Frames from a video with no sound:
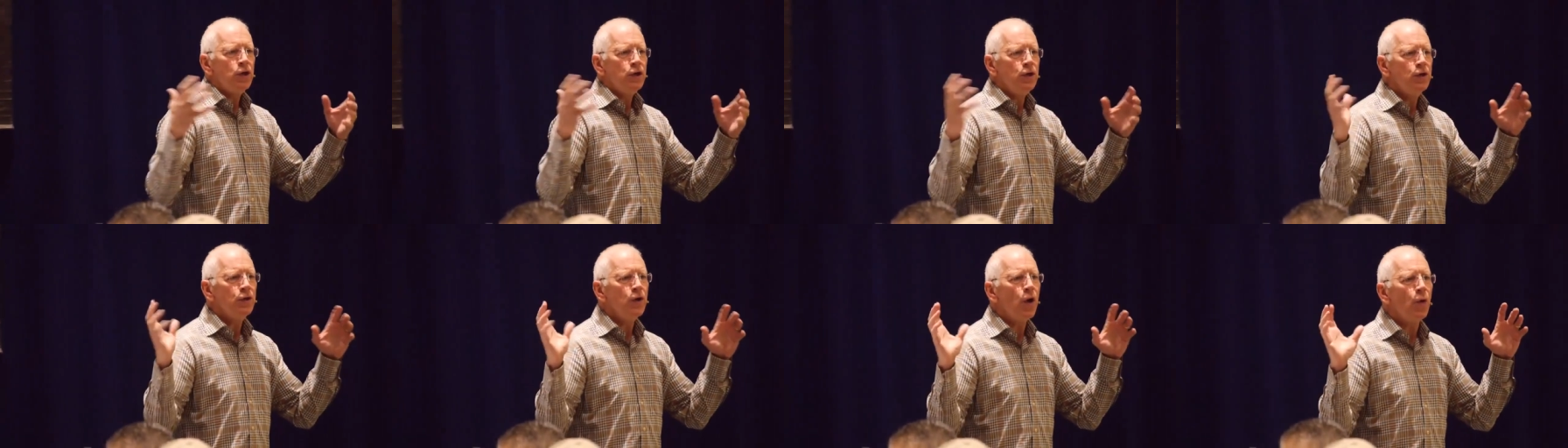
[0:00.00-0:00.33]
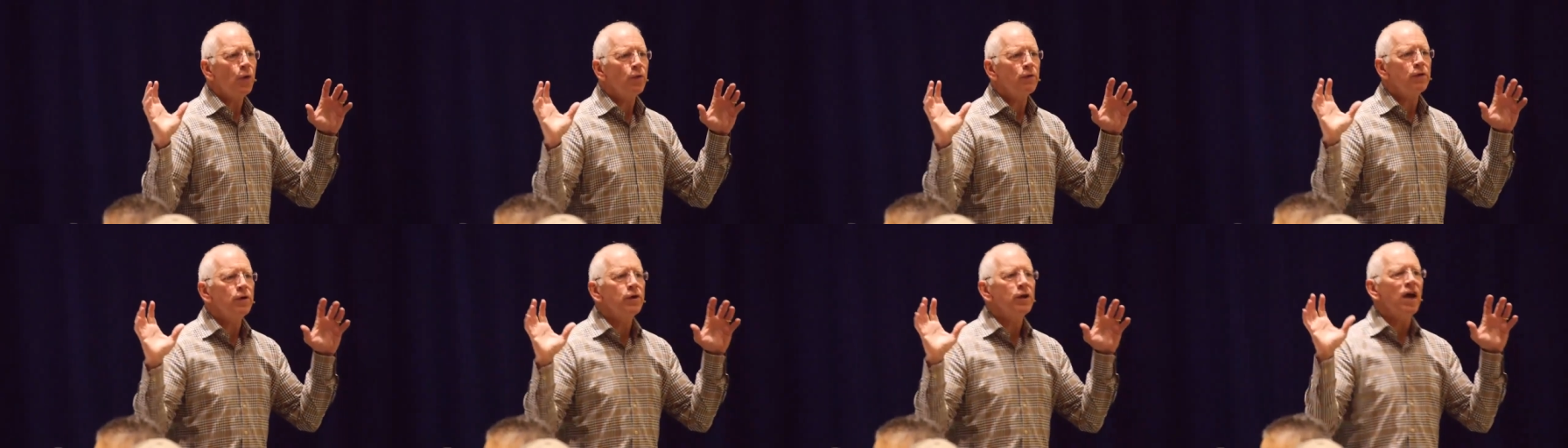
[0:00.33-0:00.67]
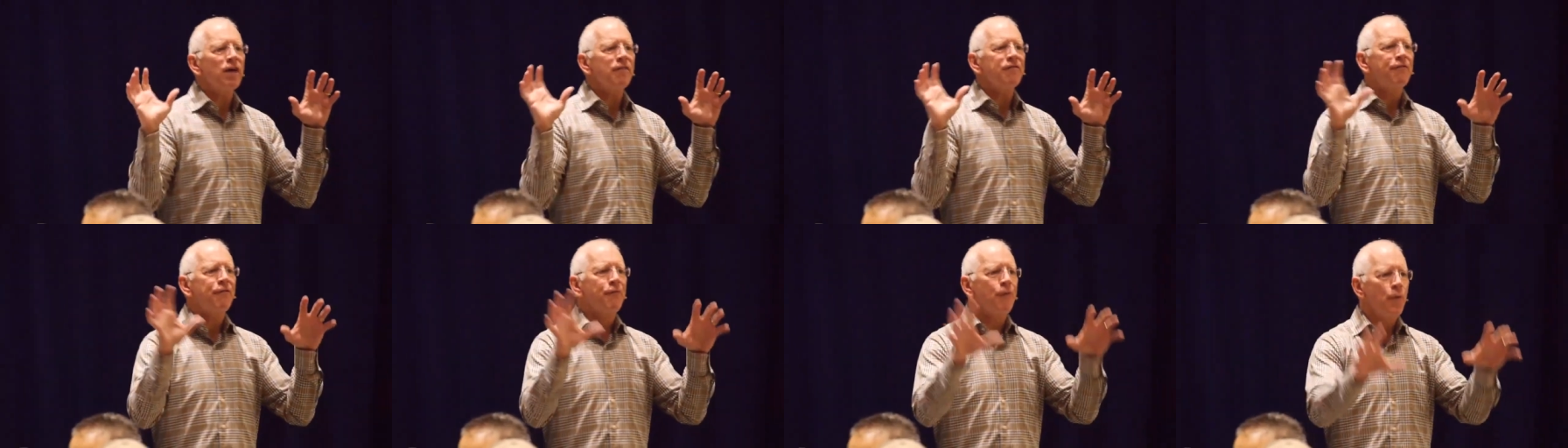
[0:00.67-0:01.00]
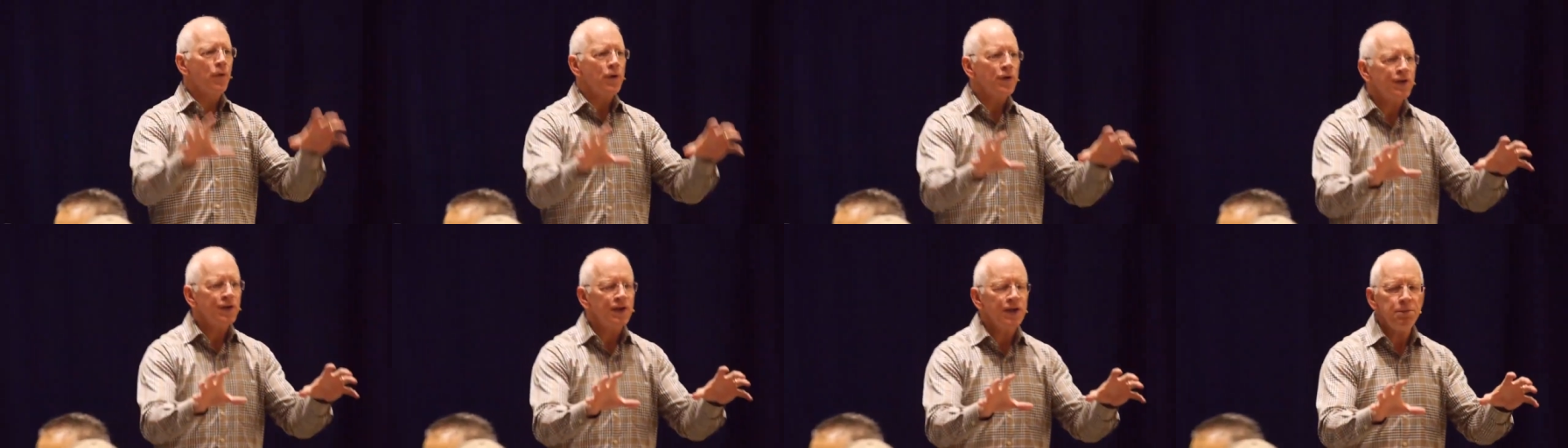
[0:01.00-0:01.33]
you don't, you're not
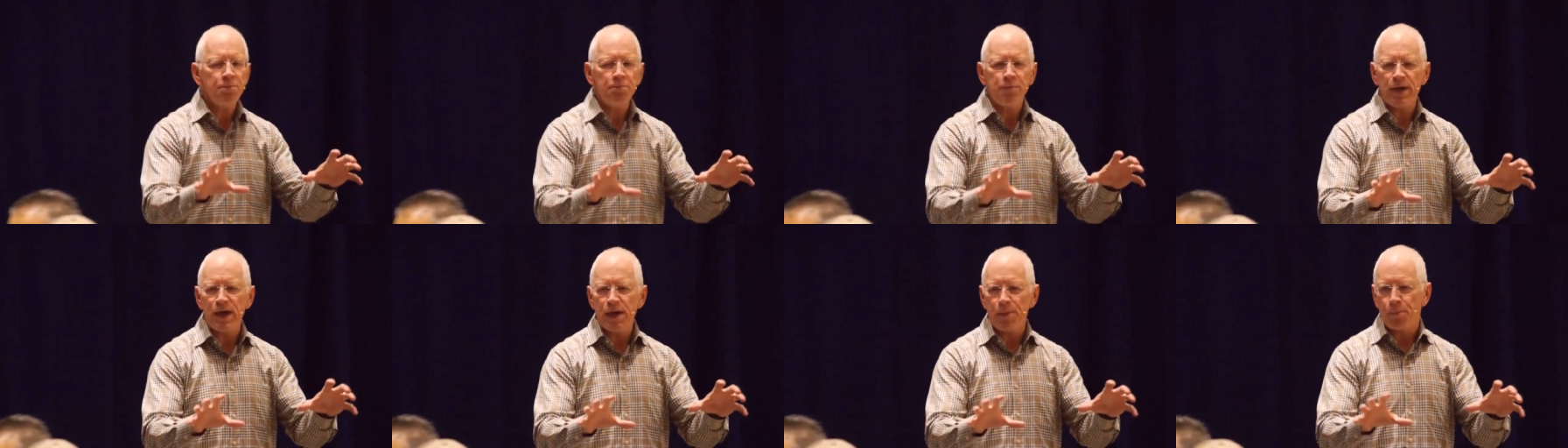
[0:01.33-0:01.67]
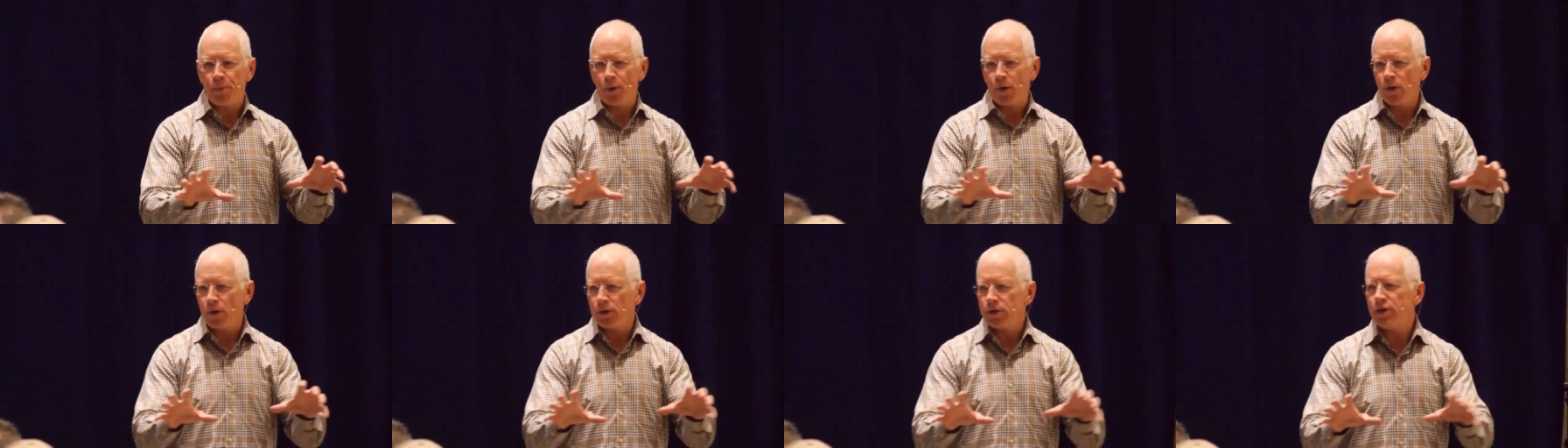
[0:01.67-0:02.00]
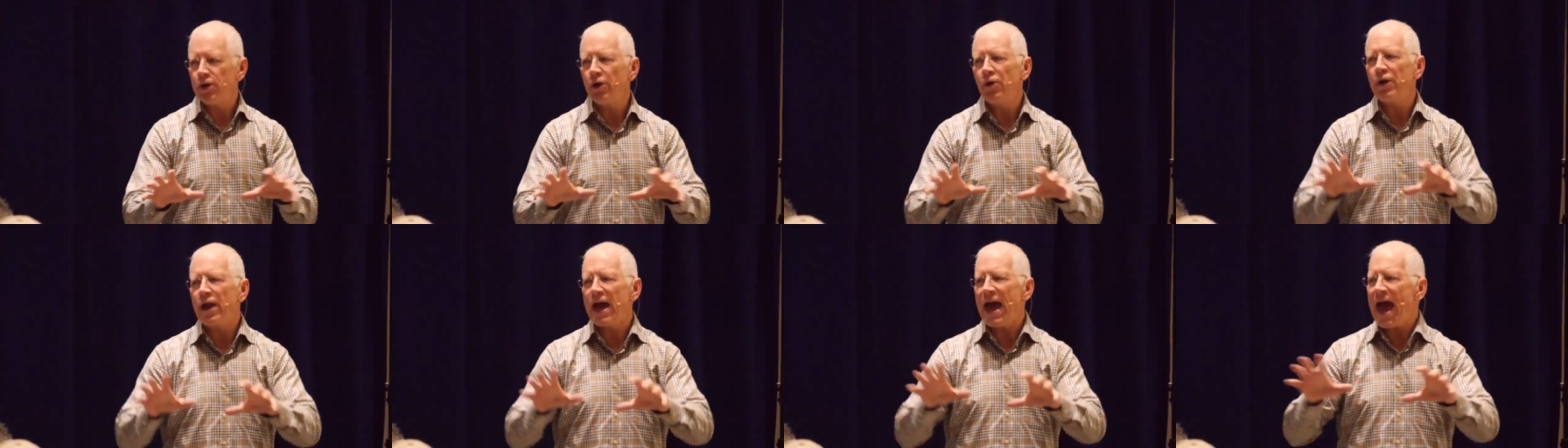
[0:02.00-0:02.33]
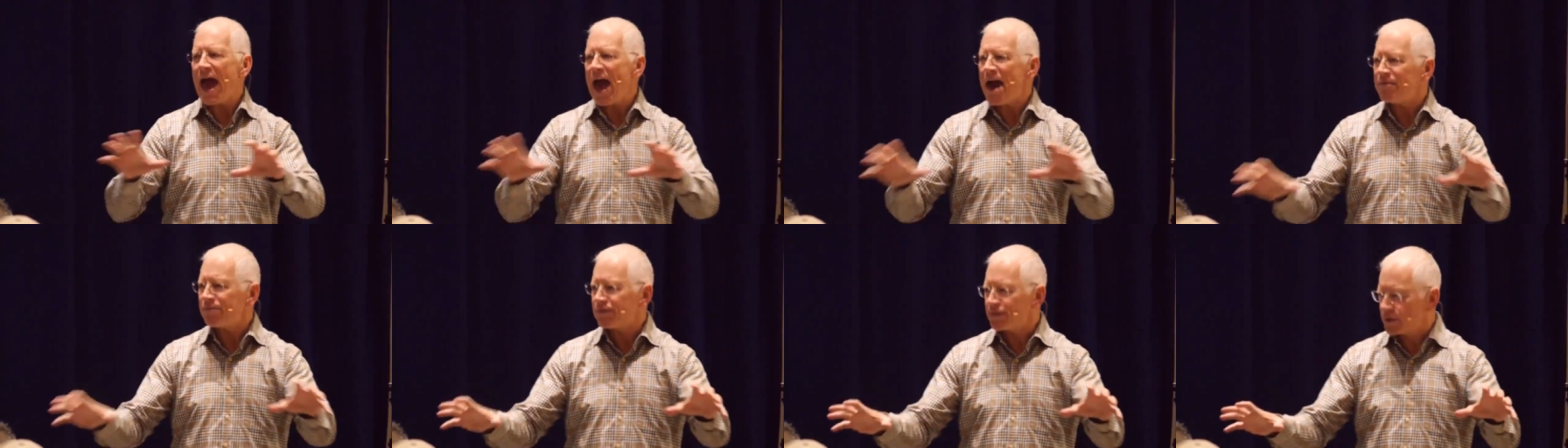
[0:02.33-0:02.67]
forcing people, you don't
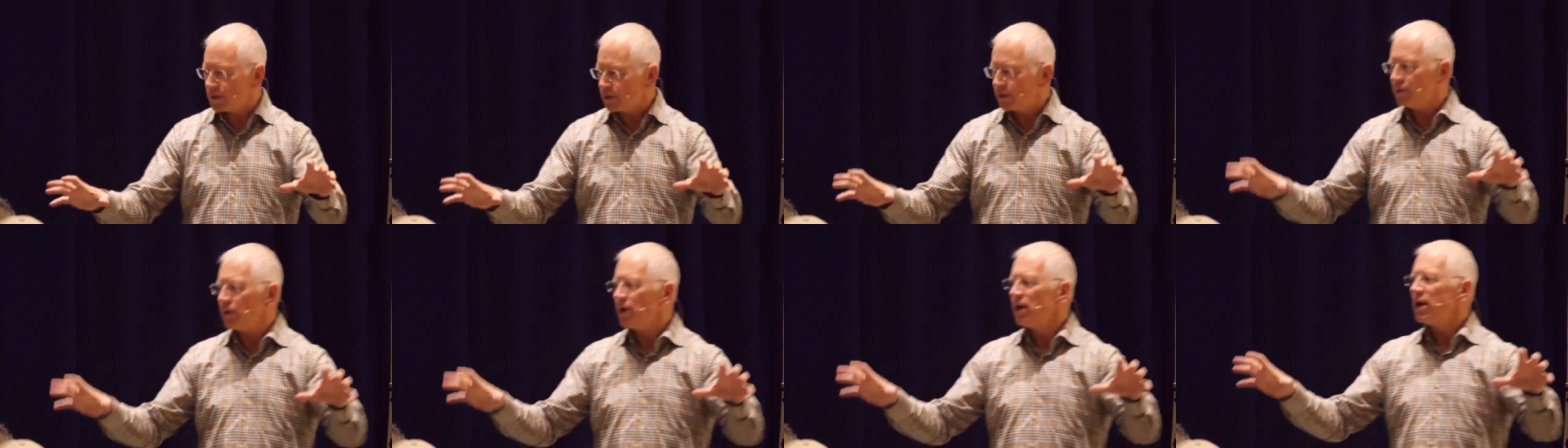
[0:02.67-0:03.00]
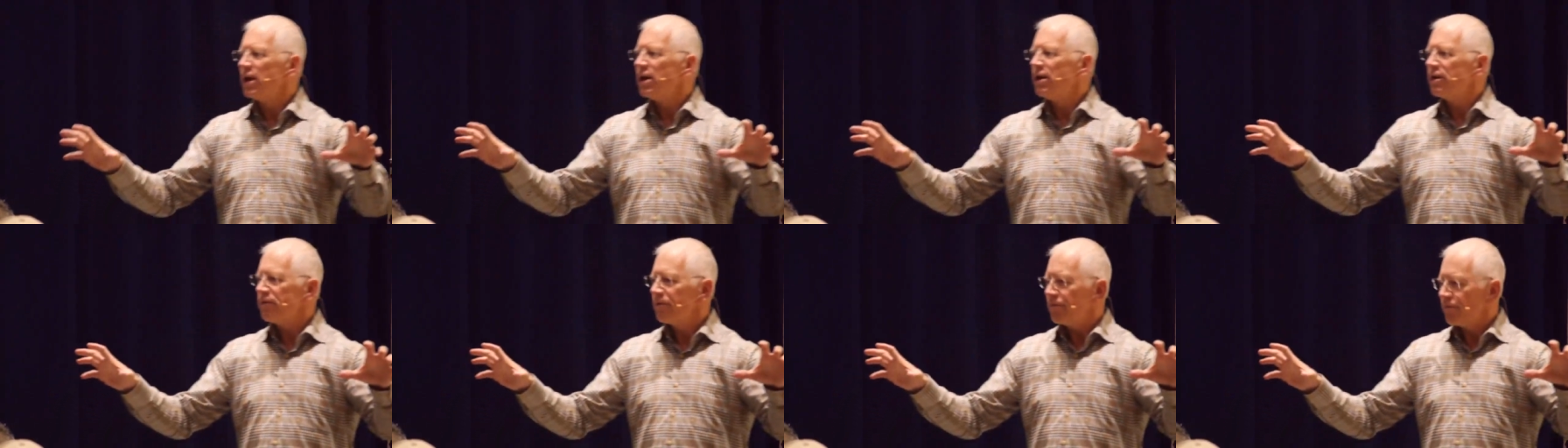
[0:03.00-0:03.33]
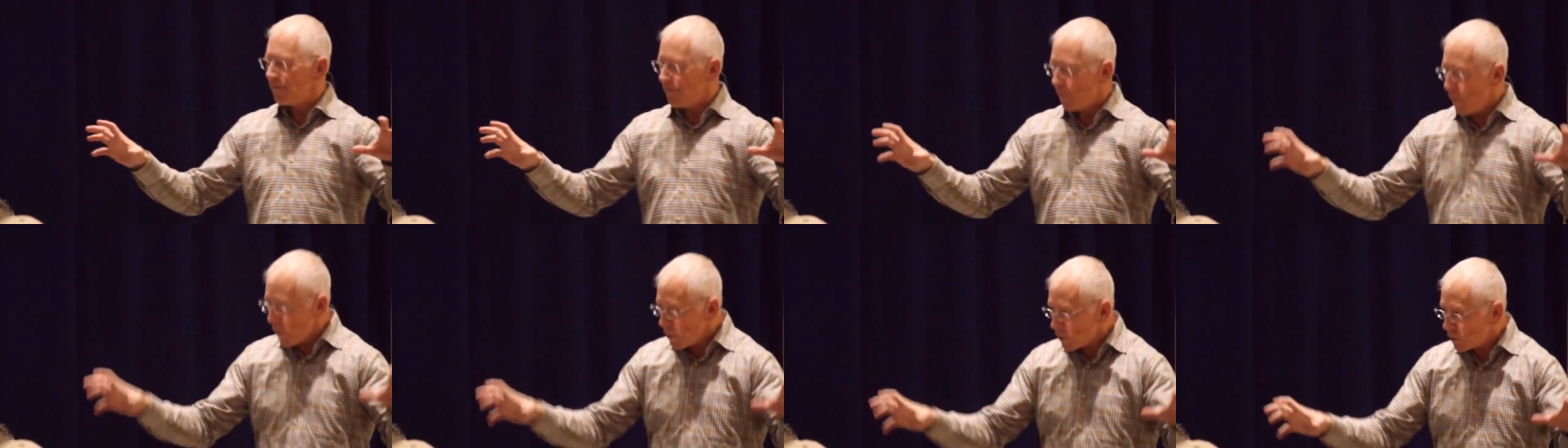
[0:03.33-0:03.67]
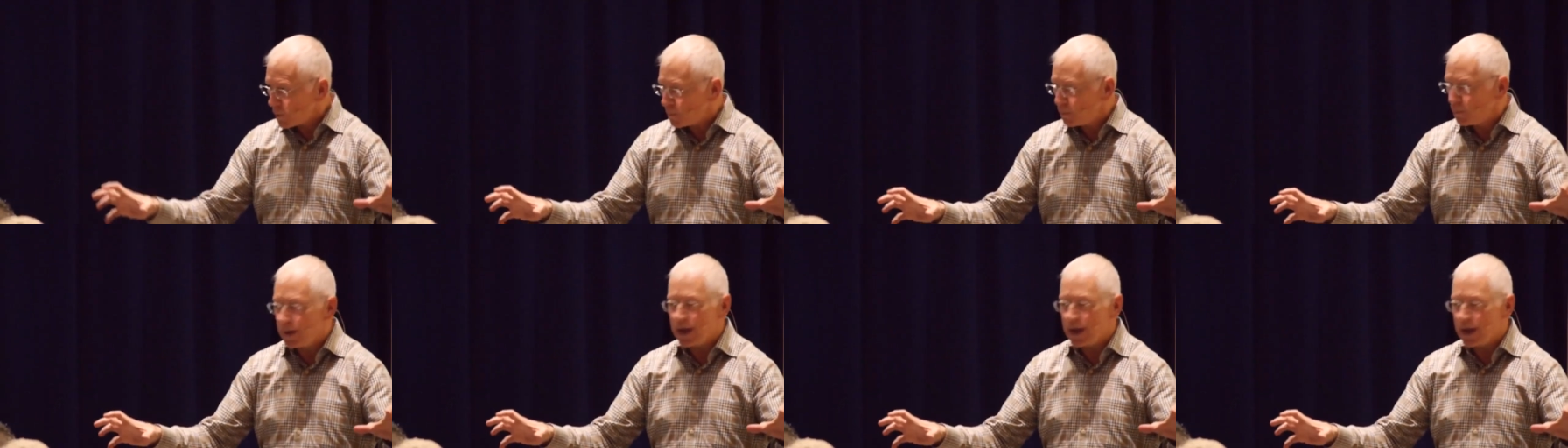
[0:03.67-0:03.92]
have to force